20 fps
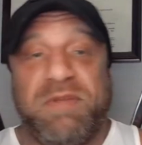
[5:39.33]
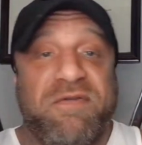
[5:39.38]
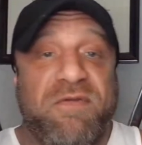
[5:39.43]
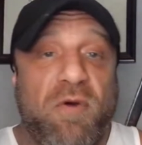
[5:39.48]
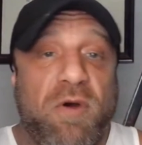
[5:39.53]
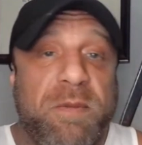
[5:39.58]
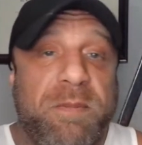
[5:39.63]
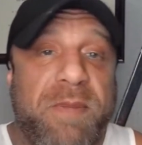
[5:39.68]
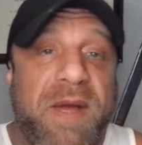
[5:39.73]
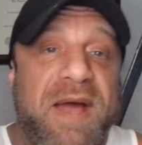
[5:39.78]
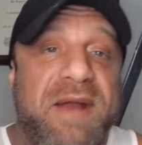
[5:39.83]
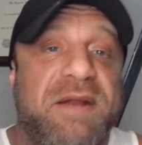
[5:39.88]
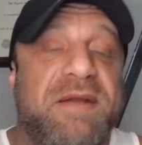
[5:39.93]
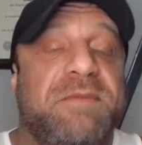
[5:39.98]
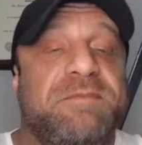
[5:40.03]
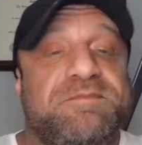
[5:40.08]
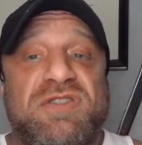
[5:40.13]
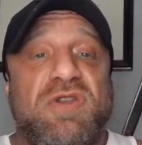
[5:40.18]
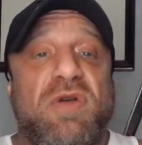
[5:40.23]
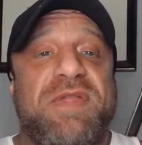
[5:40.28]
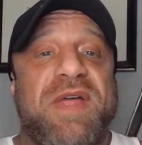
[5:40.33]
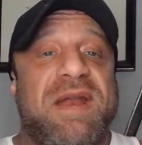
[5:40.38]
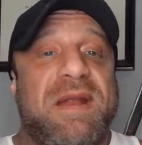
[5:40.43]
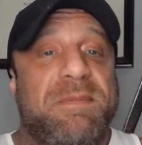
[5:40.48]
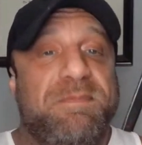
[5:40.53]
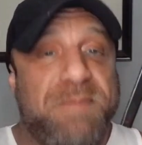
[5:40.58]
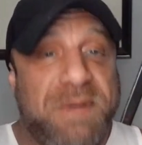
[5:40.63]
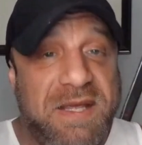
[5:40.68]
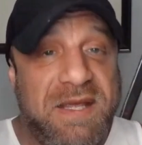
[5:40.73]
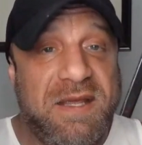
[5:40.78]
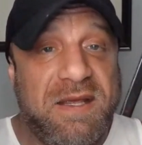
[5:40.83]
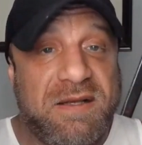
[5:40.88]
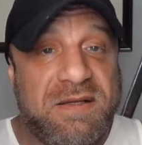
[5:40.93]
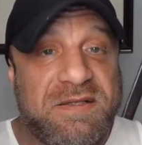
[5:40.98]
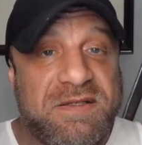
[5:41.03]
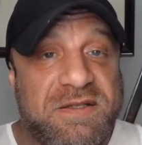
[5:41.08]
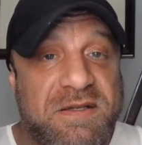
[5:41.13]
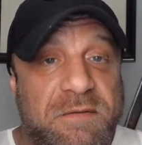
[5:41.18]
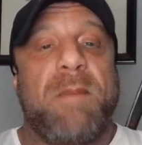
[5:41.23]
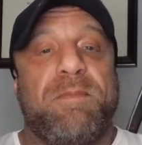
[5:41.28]
before bed so that it
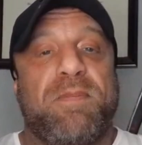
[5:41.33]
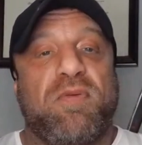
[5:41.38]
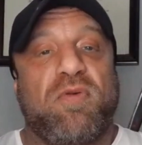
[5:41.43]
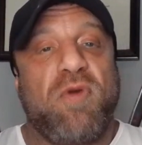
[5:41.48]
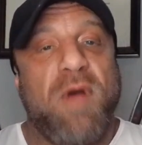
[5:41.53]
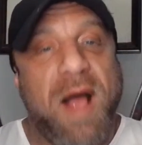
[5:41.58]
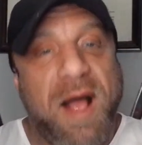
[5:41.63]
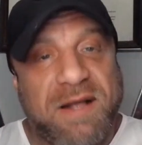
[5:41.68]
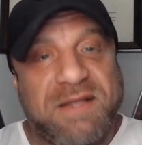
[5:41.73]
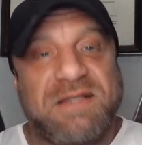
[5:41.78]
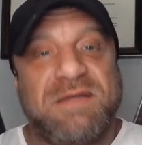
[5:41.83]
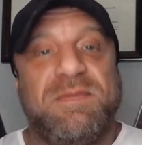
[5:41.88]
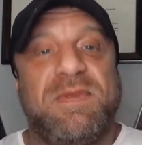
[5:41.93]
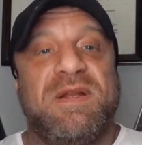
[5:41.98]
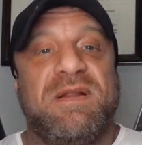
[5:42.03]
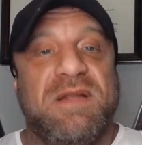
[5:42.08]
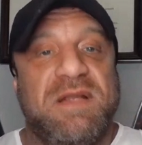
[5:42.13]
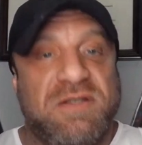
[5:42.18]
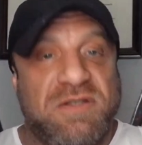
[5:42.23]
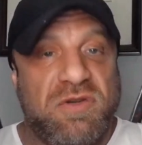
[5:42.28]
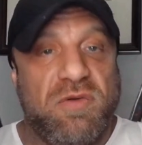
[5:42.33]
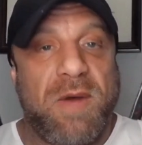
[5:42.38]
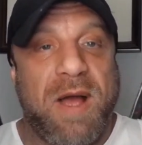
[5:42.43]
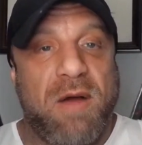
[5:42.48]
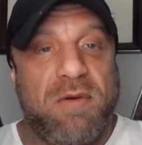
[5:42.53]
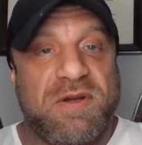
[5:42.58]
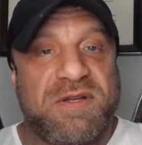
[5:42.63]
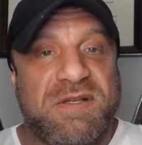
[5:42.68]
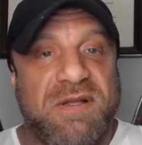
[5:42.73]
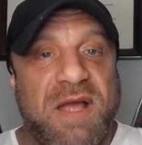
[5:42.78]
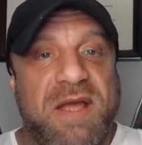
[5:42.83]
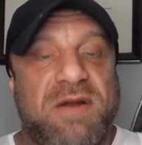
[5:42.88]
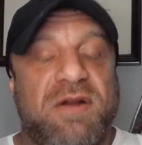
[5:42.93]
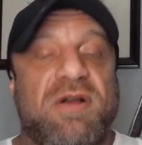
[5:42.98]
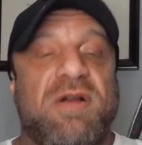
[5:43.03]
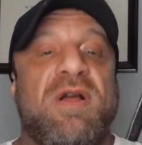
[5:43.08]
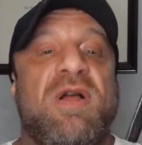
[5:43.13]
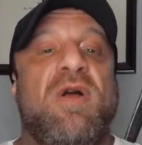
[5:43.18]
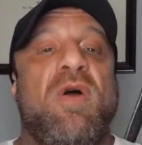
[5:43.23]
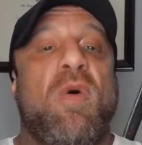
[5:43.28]
peaks approximately two hours
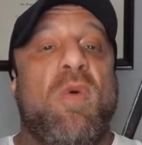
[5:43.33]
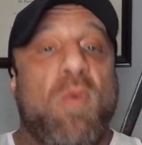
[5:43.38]
later